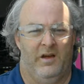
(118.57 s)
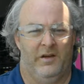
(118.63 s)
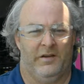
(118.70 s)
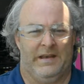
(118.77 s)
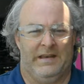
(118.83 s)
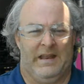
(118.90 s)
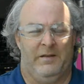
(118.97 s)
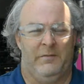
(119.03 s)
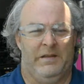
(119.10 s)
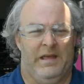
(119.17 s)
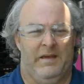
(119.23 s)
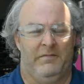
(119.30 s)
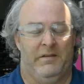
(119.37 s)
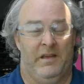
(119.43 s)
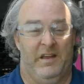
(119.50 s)
Okay, now that we
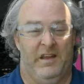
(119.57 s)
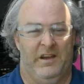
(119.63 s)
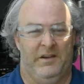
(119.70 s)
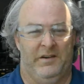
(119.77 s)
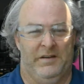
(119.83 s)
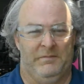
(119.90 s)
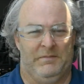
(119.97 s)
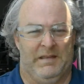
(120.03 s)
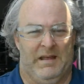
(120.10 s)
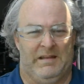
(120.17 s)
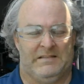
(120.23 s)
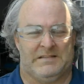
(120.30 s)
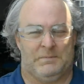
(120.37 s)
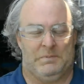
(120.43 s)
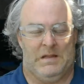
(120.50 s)
have the air emptied out
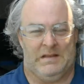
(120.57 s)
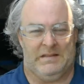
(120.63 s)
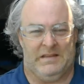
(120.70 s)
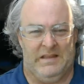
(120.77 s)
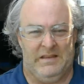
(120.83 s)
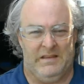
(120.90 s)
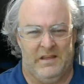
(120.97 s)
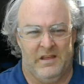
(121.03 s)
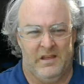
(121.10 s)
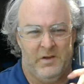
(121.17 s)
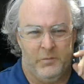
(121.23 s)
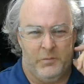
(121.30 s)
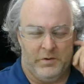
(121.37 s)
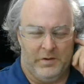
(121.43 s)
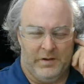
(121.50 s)
of the supply tank,
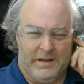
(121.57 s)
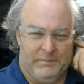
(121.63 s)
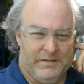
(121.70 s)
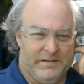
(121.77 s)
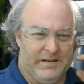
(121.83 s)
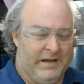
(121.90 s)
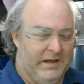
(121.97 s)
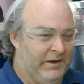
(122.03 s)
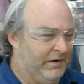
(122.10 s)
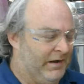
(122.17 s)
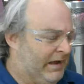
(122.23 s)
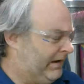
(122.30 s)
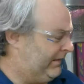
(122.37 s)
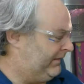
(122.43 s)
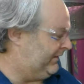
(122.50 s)
we're gonna empty the air
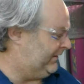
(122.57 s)
out of